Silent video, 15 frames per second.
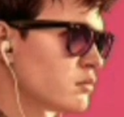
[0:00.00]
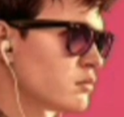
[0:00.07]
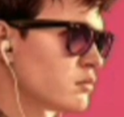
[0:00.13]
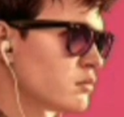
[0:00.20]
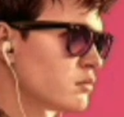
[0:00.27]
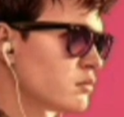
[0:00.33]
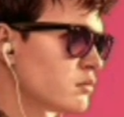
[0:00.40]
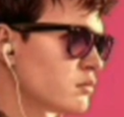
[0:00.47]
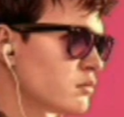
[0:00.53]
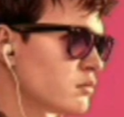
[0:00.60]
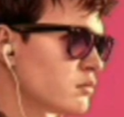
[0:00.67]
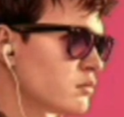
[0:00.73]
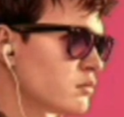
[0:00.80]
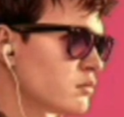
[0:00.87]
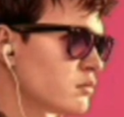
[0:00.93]

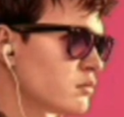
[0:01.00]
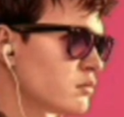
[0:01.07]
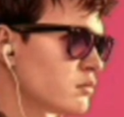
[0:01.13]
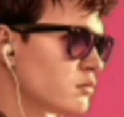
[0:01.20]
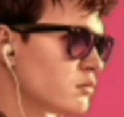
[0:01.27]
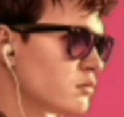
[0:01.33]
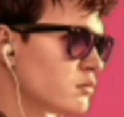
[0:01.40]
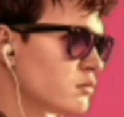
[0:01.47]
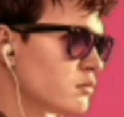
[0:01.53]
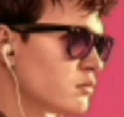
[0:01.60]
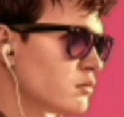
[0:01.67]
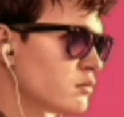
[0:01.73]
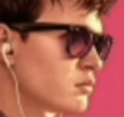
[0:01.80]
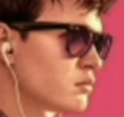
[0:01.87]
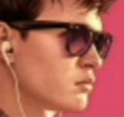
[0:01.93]

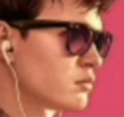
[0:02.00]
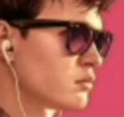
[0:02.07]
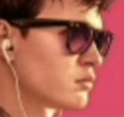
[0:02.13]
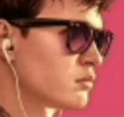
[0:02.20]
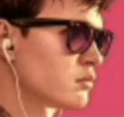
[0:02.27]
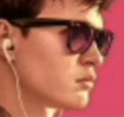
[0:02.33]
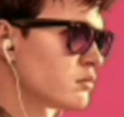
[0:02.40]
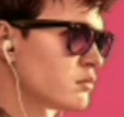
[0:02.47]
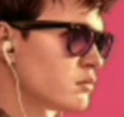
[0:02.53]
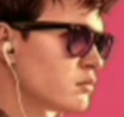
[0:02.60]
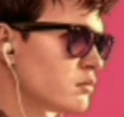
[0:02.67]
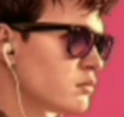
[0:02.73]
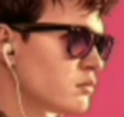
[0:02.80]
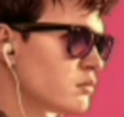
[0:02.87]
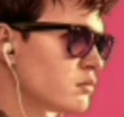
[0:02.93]

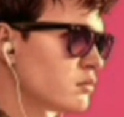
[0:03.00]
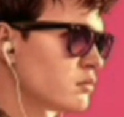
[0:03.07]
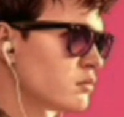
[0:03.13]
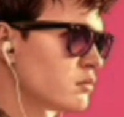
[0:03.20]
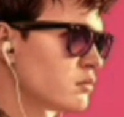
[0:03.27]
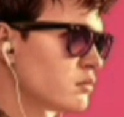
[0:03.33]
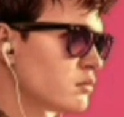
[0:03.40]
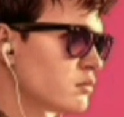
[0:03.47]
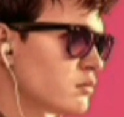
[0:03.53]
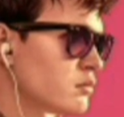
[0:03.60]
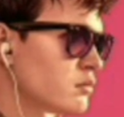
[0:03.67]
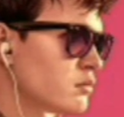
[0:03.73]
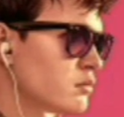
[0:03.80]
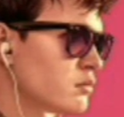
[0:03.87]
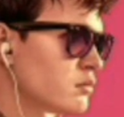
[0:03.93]

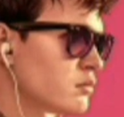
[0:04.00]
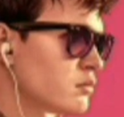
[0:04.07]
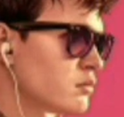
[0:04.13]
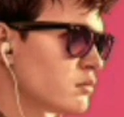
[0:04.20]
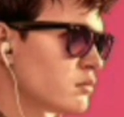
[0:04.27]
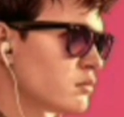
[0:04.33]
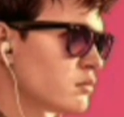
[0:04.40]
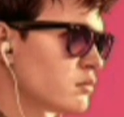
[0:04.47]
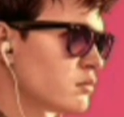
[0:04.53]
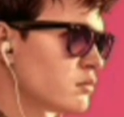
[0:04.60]
[no speech]